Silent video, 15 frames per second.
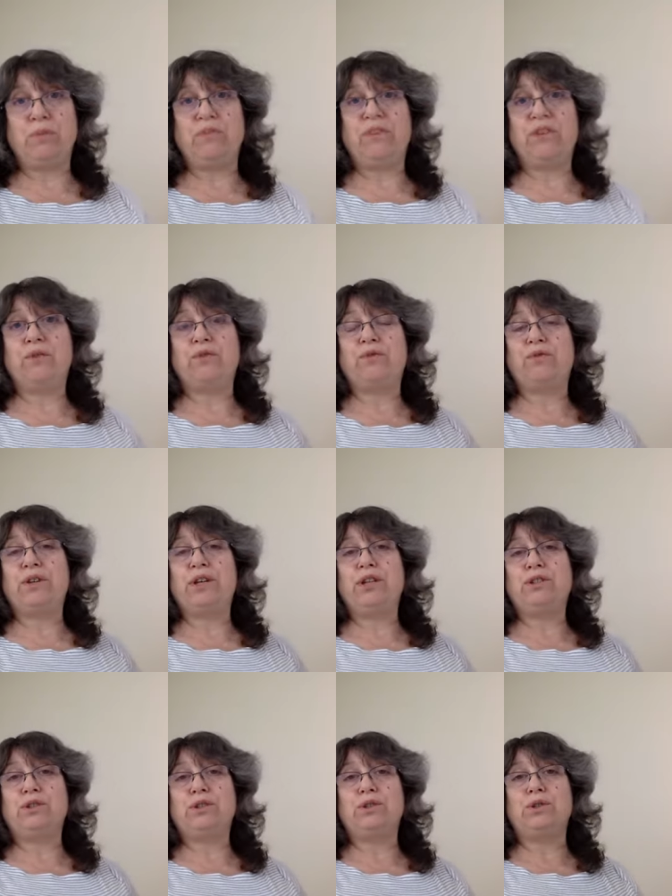feel
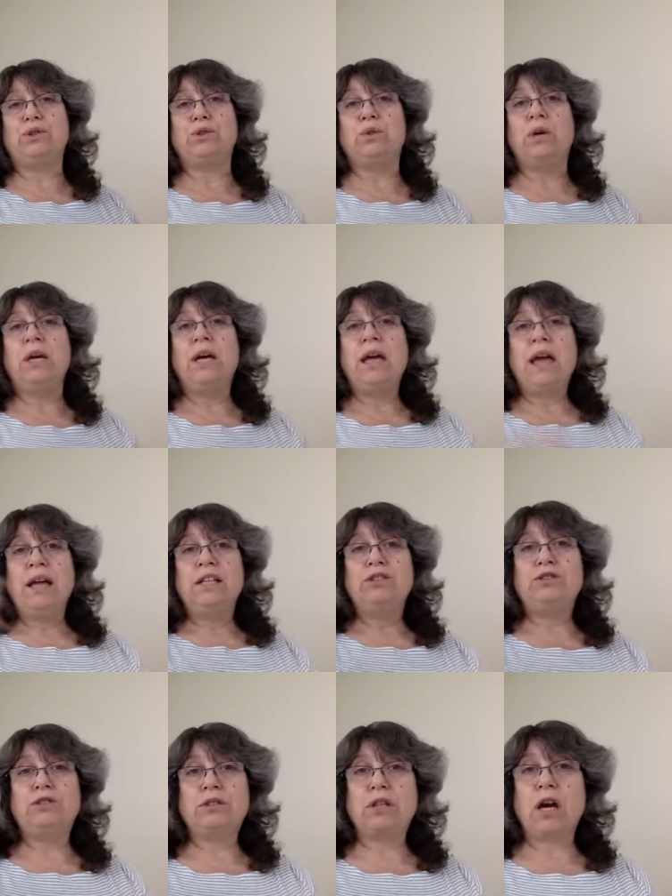free to
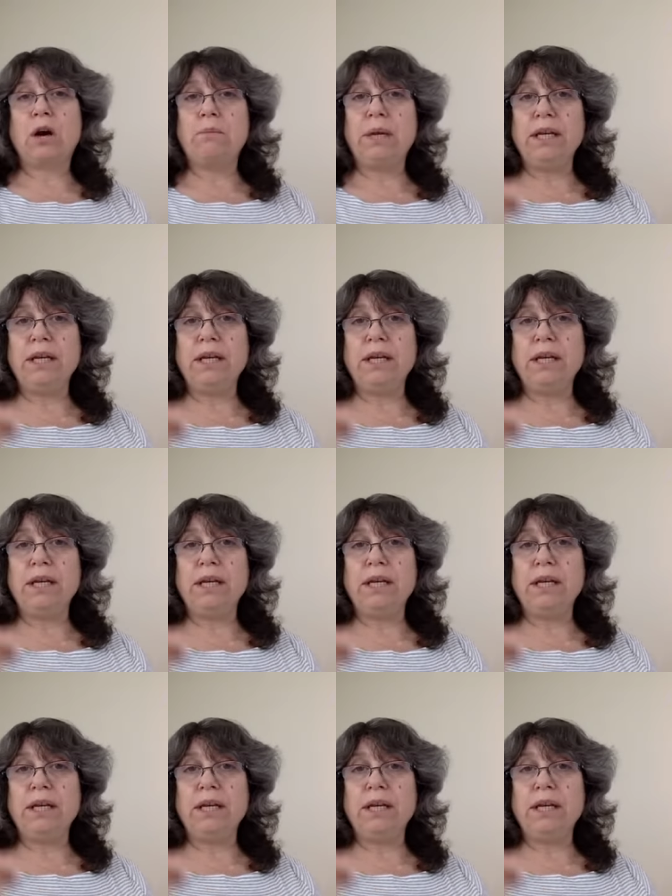come